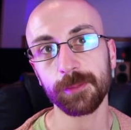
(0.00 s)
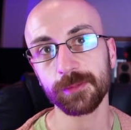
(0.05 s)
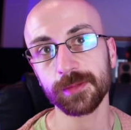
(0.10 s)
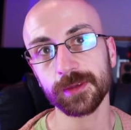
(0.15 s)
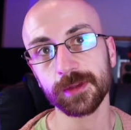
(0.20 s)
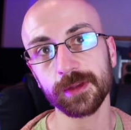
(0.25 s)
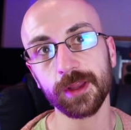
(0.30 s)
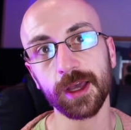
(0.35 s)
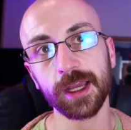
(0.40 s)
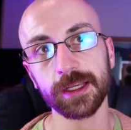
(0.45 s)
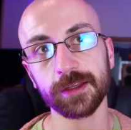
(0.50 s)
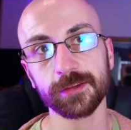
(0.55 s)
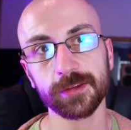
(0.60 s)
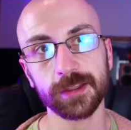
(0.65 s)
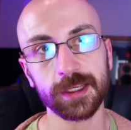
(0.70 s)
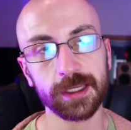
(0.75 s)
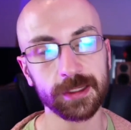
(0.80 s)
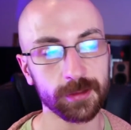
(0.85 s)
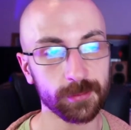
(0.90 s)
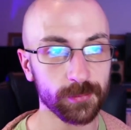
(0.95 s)
Like I
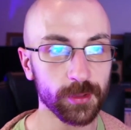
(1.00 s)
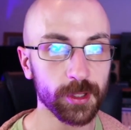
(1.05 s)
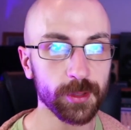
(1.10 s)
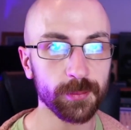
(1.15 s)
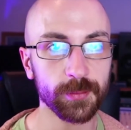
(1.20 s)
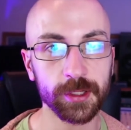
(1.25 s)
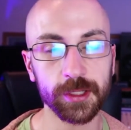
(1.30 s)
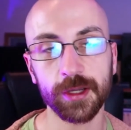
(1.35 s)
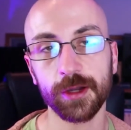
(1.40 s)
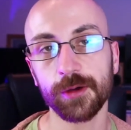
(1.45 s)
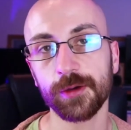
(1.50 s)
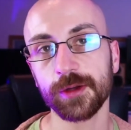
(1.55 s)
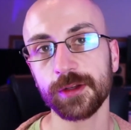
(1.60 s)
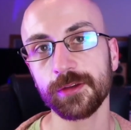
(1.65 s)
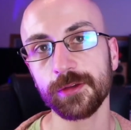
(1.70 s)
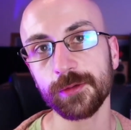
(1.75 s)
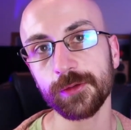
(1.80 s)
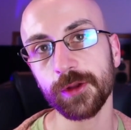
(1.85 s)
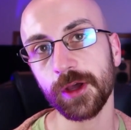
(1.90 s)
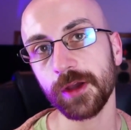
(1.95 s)
said a moment ago, I
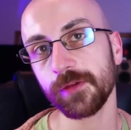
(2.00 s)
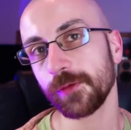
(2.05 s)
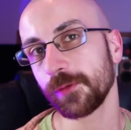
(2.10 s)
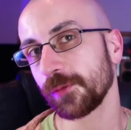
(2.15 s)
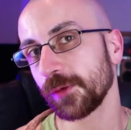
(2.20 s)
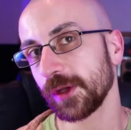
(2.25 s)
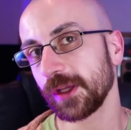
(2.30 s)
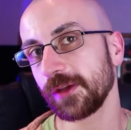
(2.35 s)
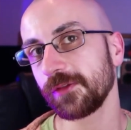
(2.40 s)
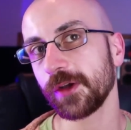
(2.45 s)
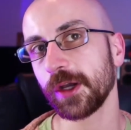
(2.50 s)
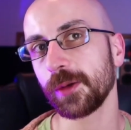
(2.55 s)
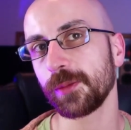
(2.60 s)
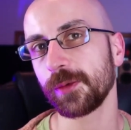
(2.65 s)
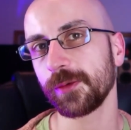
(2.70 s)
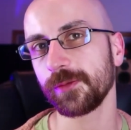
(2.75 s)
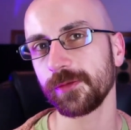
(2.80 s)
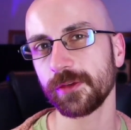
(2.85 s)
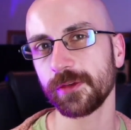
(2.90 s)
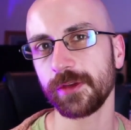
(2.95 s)
do like the reverb
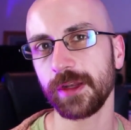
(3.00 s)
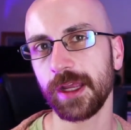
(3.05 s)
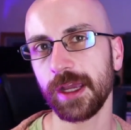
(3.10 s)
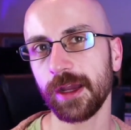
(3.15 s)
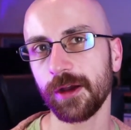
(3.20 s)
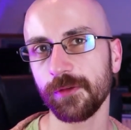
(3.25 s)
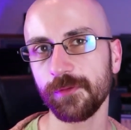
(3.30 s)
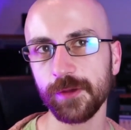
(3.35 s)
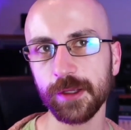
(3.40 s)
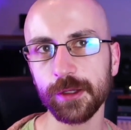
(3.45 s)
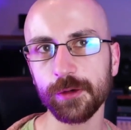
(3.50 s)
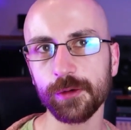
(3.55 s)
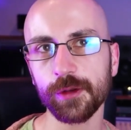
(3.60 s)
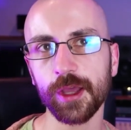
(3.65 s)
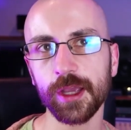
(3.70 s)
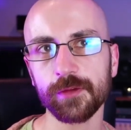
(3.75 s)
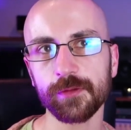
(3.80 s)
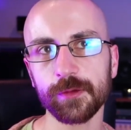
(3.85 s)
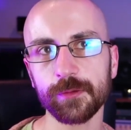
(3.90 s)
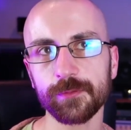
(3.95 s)
on the snare. I feel
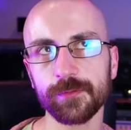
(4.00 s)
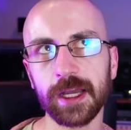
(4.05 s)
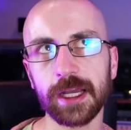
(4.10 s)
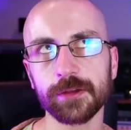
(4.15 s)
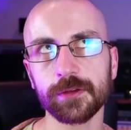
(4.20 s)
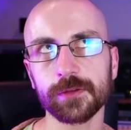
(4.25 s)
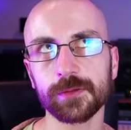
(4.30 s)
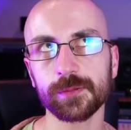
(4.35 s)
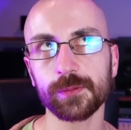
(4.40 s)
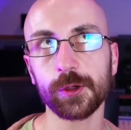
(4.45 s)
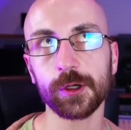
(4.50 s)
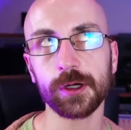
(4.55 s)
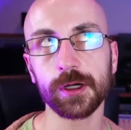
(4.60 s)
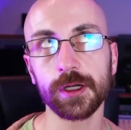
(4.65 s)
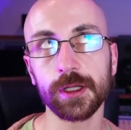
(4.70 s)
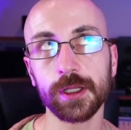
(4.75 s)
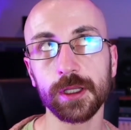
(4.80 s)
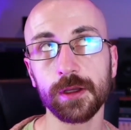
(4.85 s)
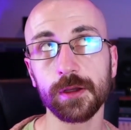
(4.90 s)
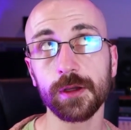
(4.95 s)
like that's what
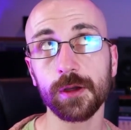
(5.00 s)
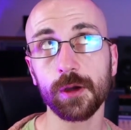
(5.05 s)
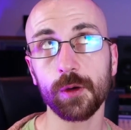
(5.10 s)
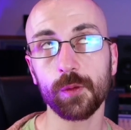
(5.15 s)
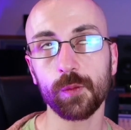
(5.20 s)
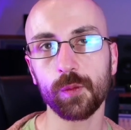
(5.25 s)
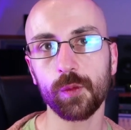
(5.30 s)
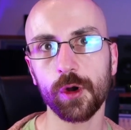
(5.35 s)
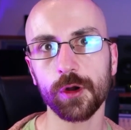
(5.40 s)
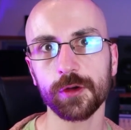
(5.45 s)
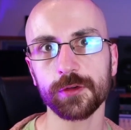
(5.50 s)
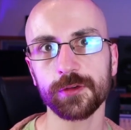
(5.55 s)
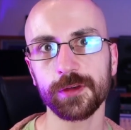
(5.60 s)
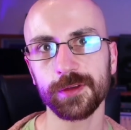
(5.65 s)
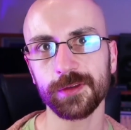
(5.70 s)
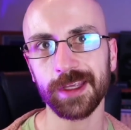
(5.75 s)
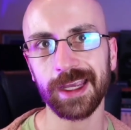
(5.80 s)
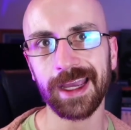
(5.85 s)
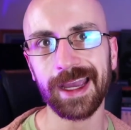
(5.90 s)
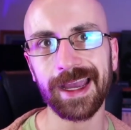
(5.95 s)

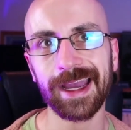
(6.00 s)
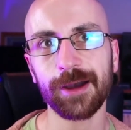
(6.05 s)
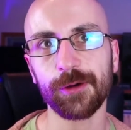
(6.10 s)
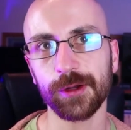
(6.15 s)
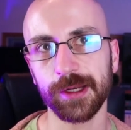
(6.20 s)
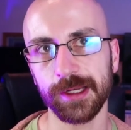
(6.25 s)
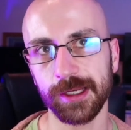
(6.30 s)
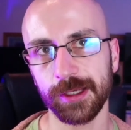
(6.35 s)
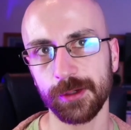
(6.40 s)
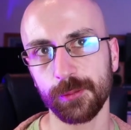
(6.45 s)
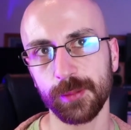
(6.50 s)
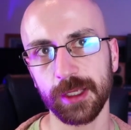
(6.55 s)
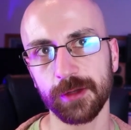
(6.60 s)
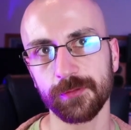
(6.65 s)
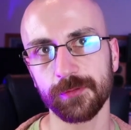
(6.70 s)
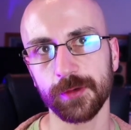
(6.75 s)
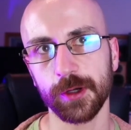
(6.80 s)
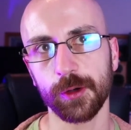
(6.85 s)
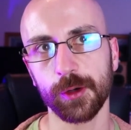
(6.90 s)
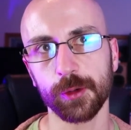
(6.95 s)
washes it out a little bit,
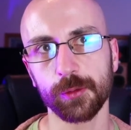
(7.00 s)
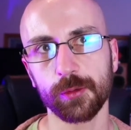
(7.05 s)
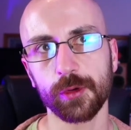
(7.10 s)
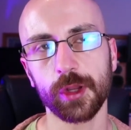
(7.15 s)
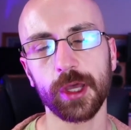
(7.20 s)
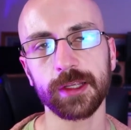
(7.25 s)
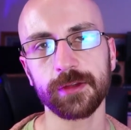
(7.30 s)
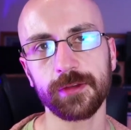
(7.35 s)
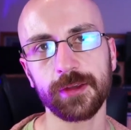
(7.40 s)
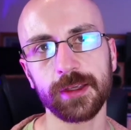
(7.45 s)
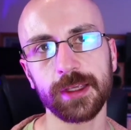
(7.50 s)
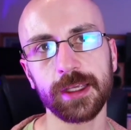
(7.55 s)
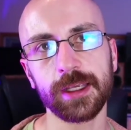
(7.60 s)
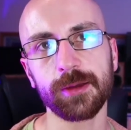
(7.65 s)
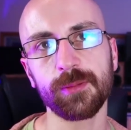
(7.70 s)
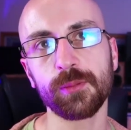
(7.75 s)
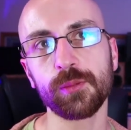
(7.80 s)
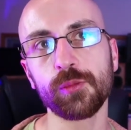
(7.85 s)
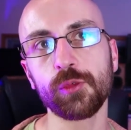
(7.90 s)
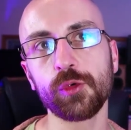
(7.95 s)
though. I would like to
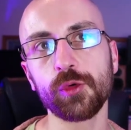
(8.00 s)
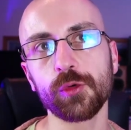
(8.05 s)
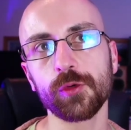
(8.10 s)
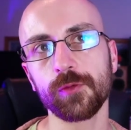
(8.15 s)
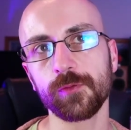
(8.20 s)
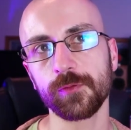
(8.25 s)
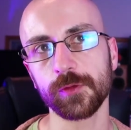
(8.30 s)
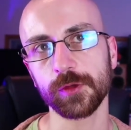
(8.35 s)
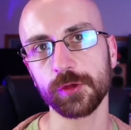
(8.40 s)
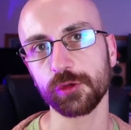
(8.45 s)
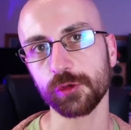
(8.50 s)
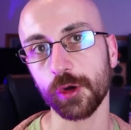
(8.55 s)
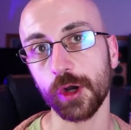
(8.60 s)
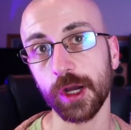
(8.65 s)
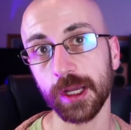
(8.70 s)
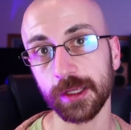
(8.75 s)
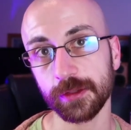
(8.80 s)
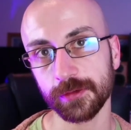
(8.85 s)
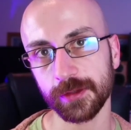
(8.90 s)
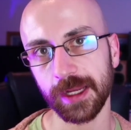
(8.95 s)
hear more of the
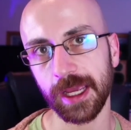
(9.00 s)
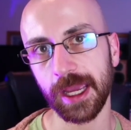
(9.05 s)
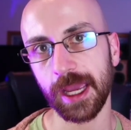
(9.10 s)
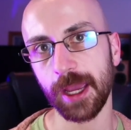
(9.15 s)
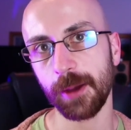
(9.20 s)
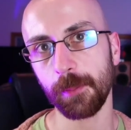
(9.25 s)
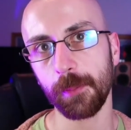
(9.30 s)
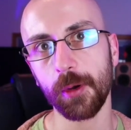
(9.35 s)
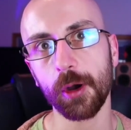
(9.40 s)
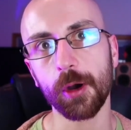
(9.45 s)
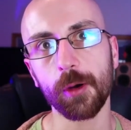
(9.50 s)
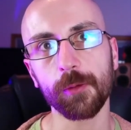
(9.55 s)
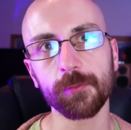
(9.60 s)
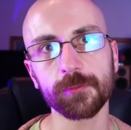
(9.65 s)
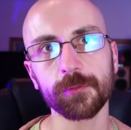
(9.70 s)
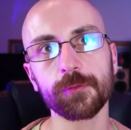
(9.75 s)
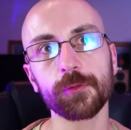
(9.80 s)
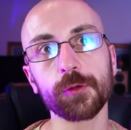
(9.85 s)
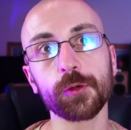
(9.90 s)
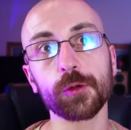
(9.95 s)
dry snare pop
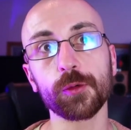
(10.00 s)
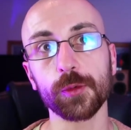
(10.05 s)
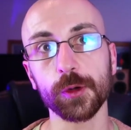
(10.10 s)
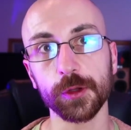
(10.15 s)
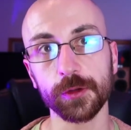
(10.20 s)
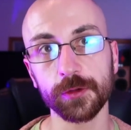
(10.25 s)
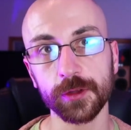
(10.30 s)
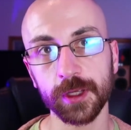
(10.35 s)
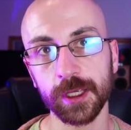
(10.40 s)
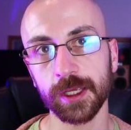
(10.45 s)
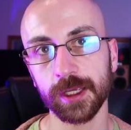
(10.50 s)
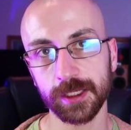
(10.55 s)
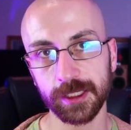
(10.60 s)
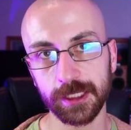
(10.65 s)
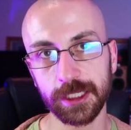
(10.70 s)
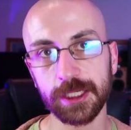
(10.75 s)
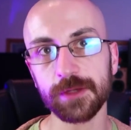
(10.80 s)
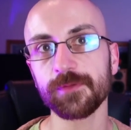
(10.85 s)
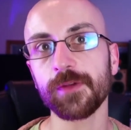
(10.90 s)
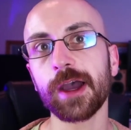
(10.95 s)
forward.
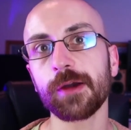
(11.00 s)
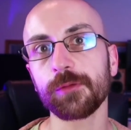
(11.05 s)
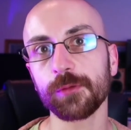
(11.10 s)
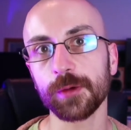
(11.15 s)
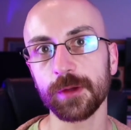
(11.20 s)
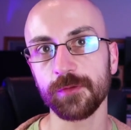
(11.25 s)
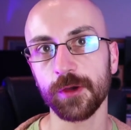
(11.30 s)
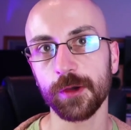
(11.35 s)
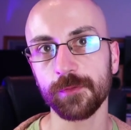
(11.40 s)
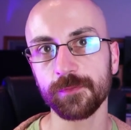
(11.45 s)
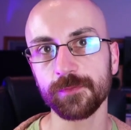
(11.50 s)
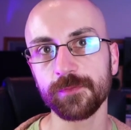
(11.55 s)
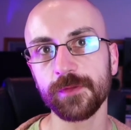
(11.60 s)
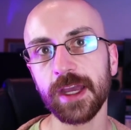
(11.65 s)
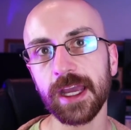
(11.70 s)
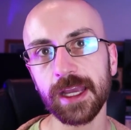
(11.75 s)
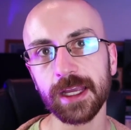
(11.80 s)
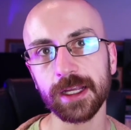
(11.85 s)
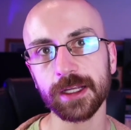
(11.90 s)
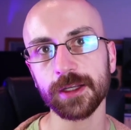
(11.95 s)
Keep that reverb
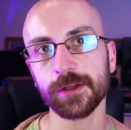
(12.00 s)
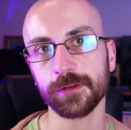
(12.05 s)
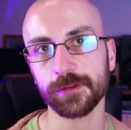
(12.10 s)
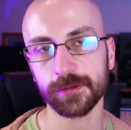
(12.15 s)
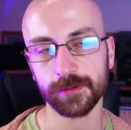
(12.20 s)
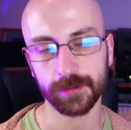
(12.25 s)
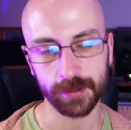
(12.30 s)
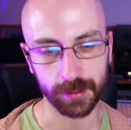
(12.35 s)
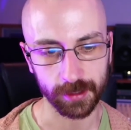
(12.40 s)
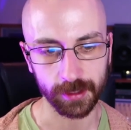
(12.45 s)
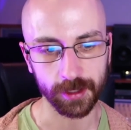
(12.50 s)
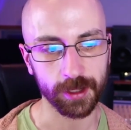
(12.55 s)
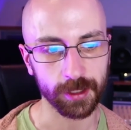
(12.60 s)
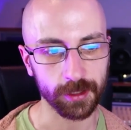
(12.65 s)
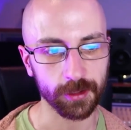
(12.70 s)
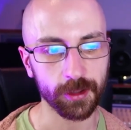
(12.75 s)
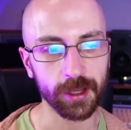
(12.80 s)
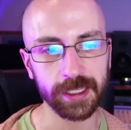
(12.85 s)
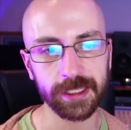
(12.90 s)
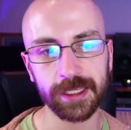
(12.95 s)
there, because I
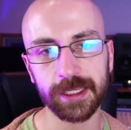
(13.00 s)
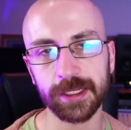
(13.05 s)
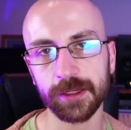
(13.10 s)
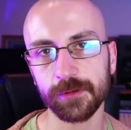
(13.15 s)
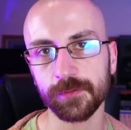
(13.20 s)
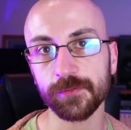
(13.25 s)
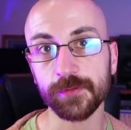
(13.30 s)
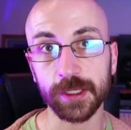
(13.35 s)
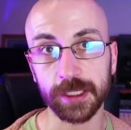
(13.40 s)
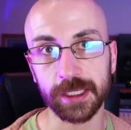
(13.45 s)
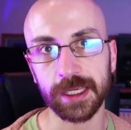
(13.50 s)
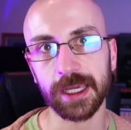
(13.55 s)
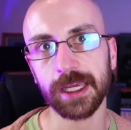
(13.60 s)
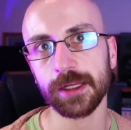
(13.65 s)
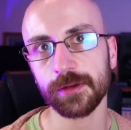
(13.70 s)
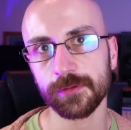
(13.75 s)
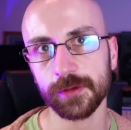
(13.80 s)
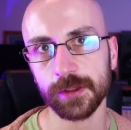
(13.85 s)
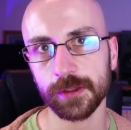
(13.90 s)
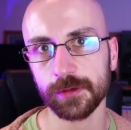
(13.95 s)
like it, and
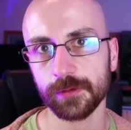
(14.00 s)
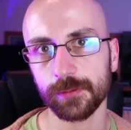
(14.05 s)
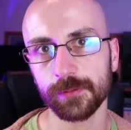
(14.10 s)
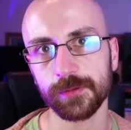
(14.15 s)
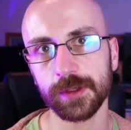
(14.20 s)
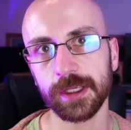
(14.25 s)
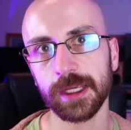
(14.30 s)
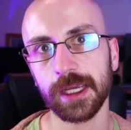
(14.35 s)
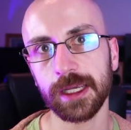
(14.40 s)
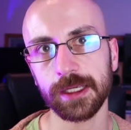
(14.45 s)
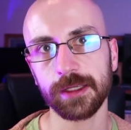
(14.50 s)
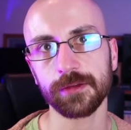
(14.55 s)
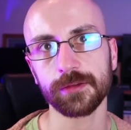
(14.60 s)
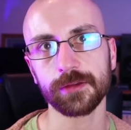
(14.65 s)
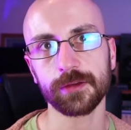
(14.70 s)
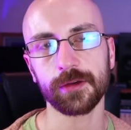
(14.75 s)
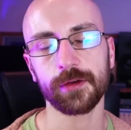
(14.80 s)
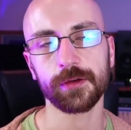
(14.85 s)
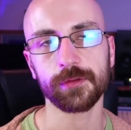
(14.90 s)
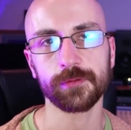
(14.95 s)
again, it fits with the 80s
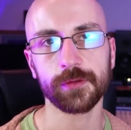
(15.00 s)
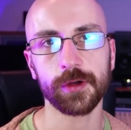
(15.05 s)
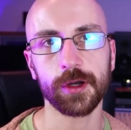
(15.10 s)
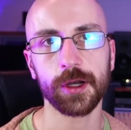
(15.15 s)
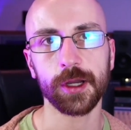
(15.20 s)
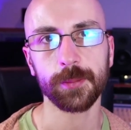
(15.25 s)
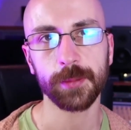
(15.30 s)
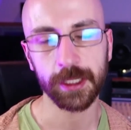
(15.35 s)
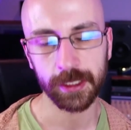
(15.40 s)
kind of vibe.